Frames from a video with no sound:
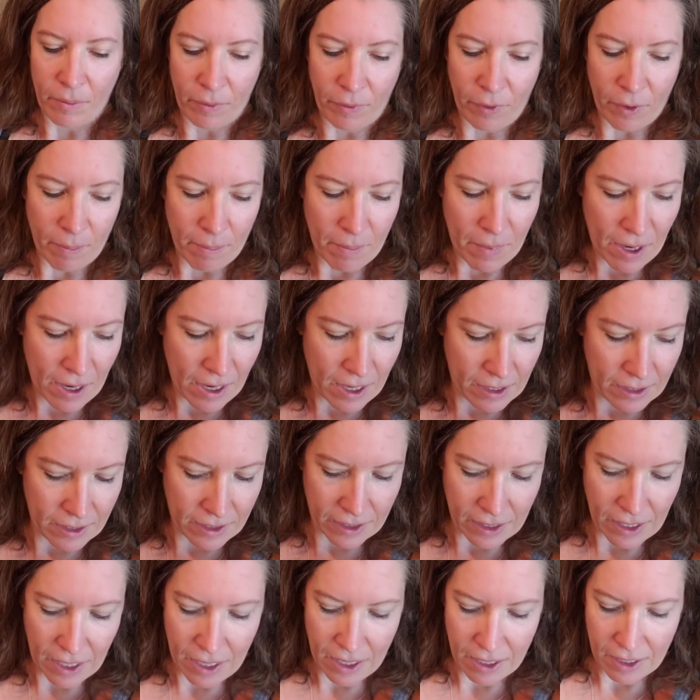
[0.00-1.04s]
For my
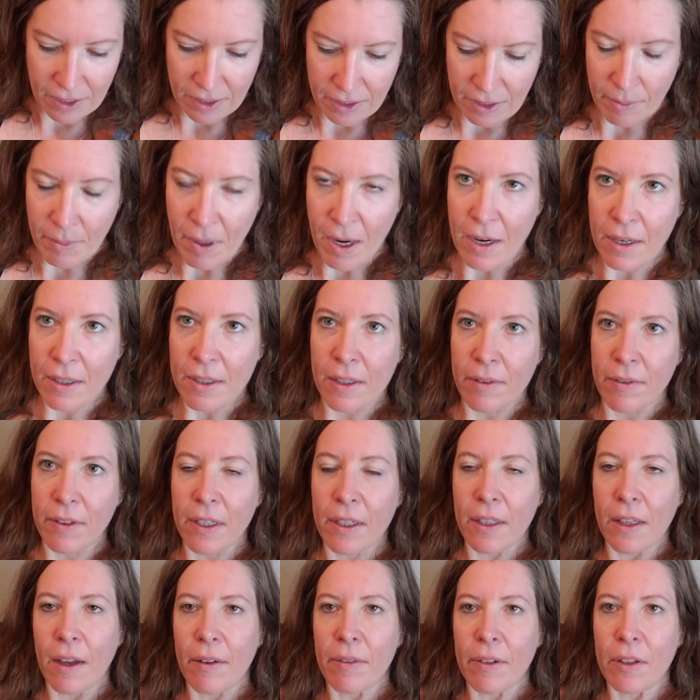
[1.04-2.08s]
size and my
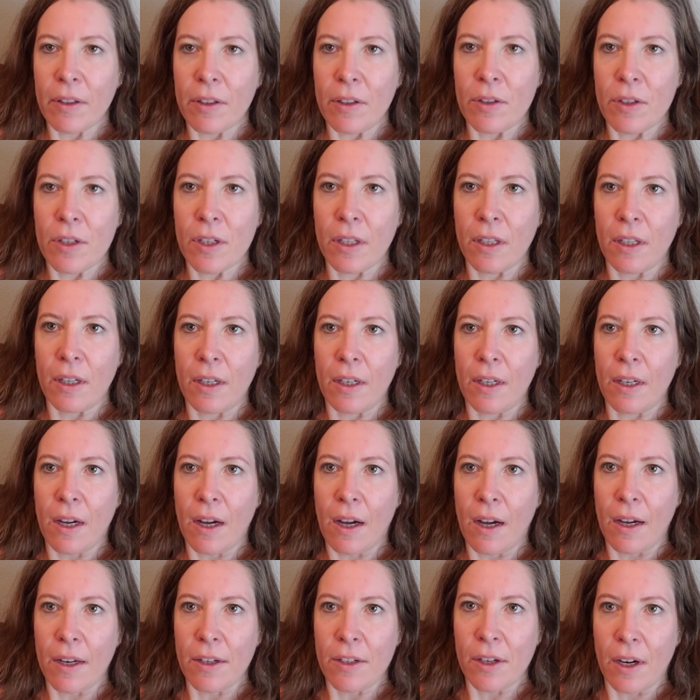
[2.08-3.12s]
activity level, usually
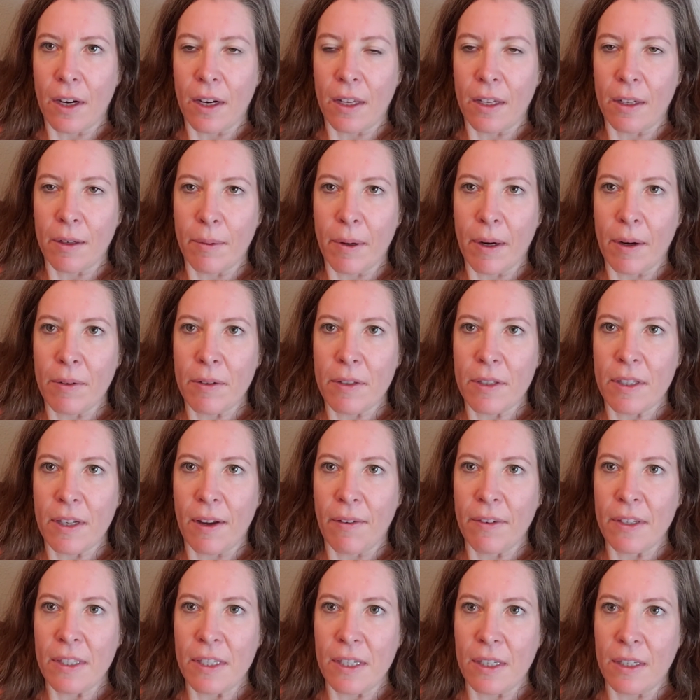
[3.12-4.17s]
I try to hit around
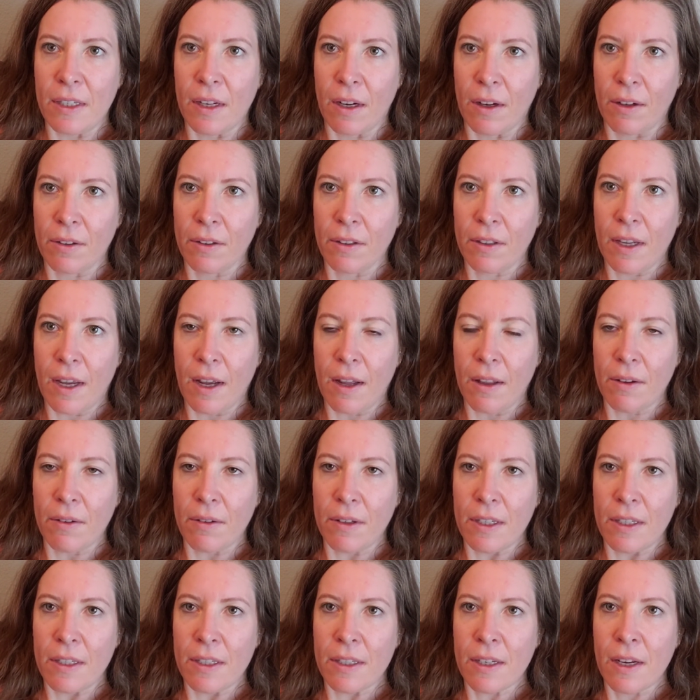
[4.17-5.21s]
1,700
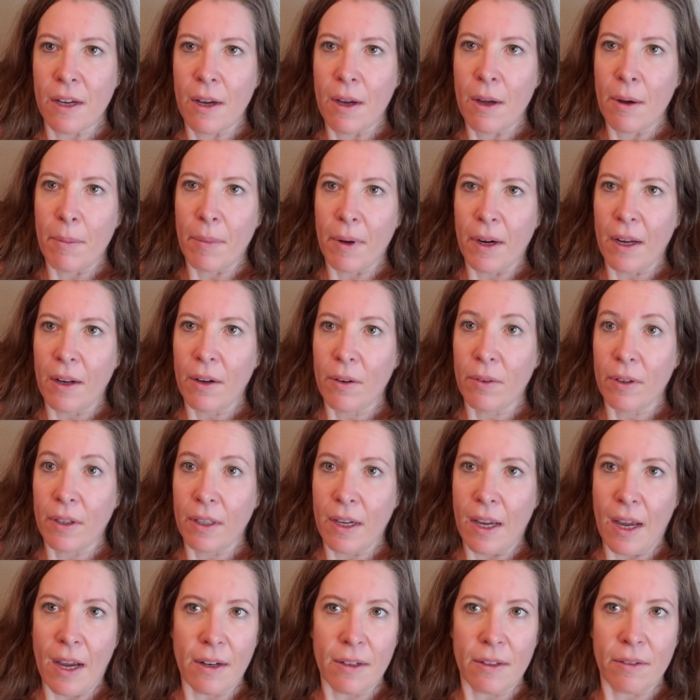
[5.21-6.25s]
calories, but I had a
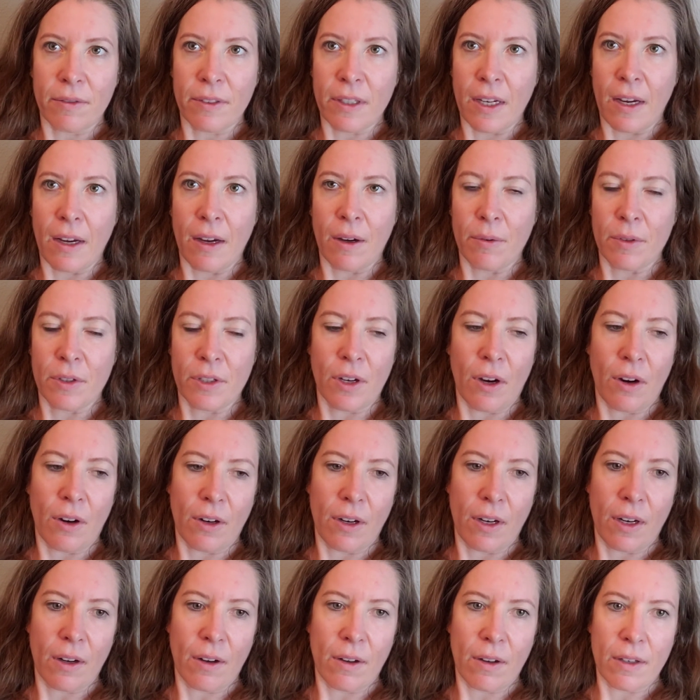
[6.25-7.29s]
really active day. I was
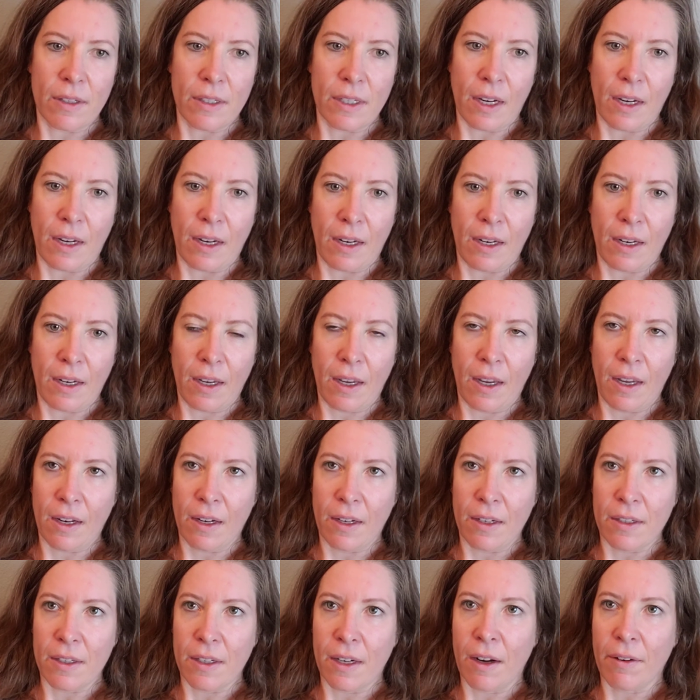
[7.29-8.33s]
gardening all day and
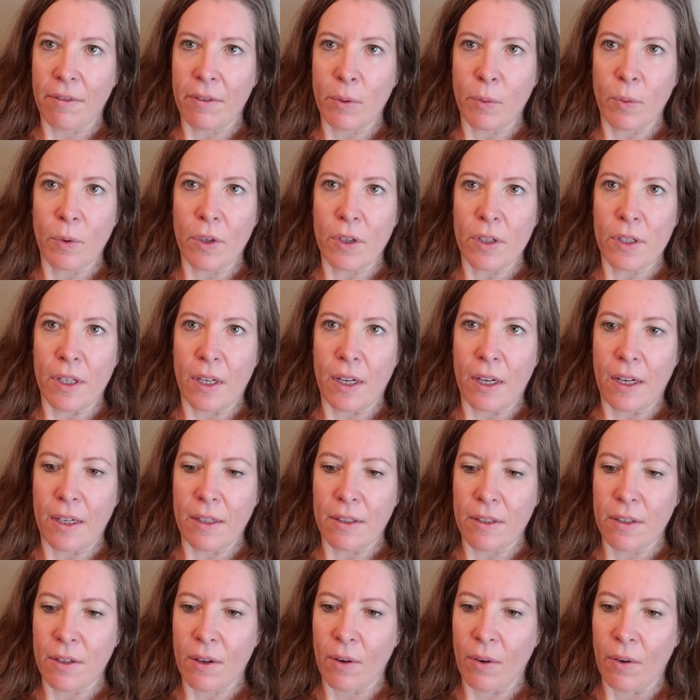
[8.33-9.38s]
I did have to work today,
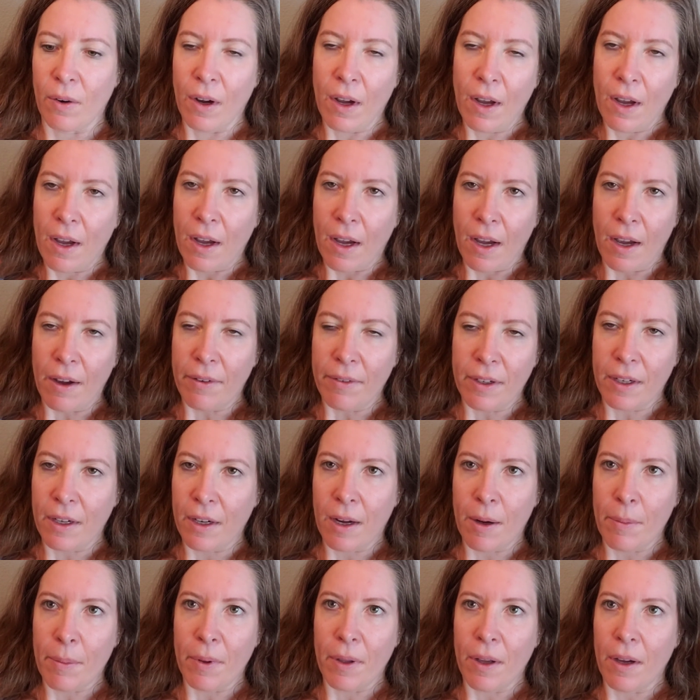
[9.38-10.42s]
so having a
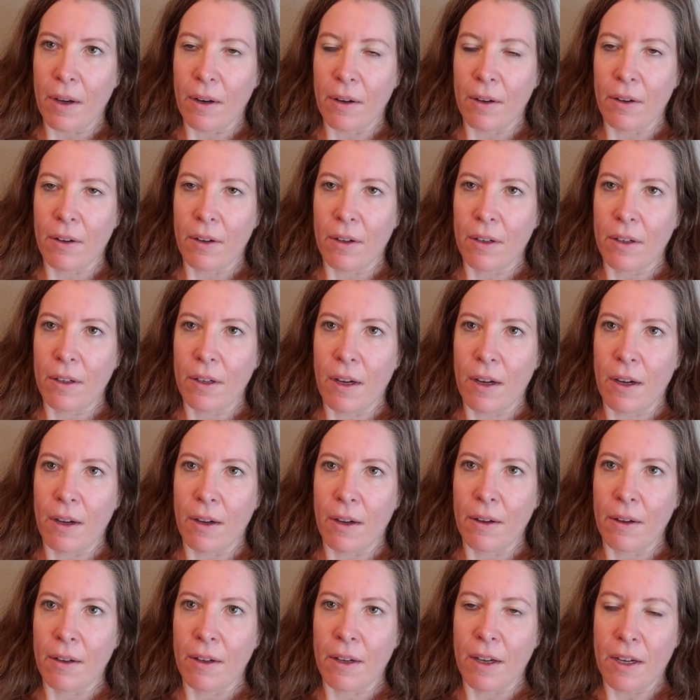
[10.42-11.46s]
couple hundred
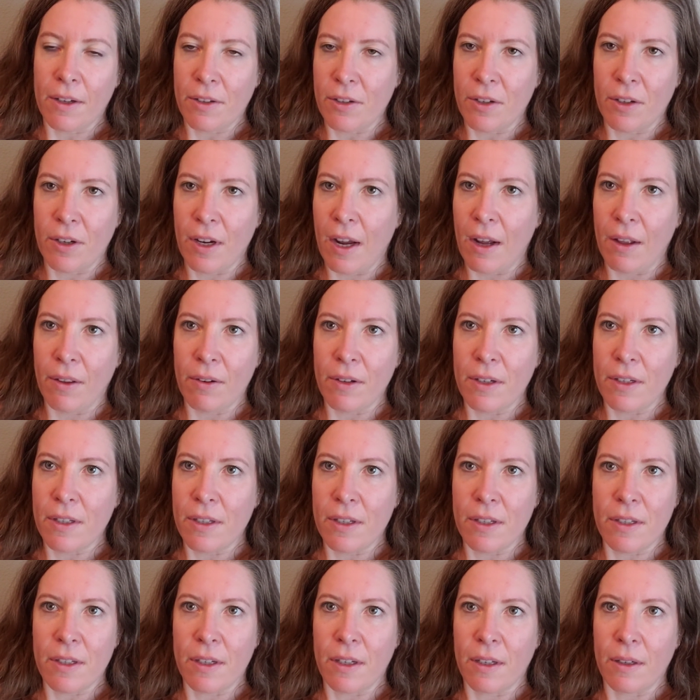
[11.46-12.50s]
extra calories
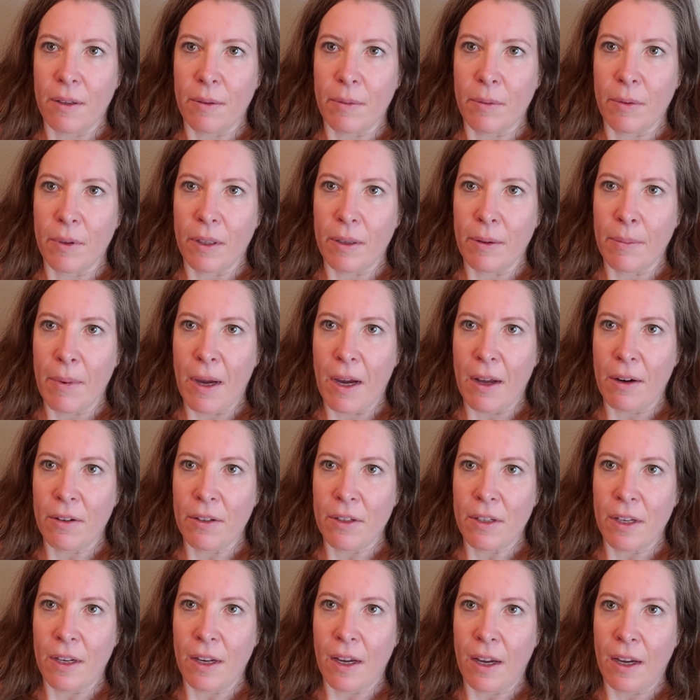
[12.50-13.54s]
isn't going to really matter
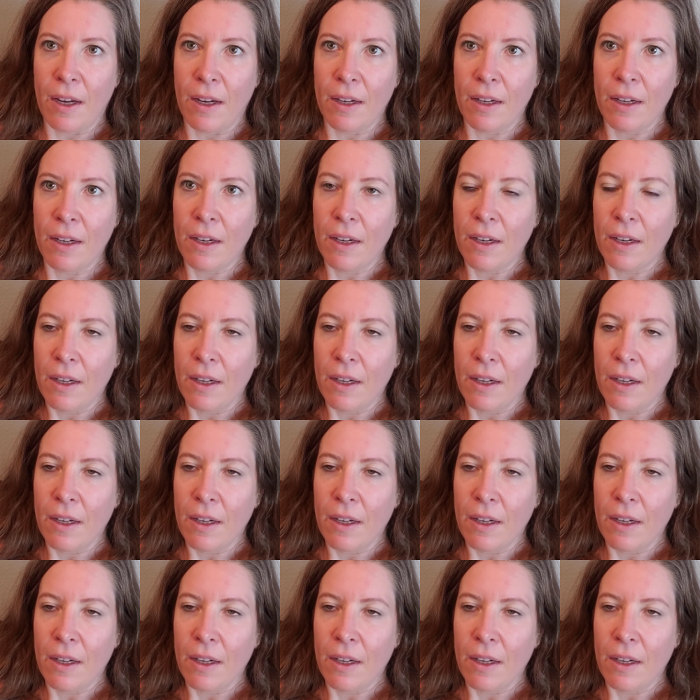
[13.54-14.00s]
today.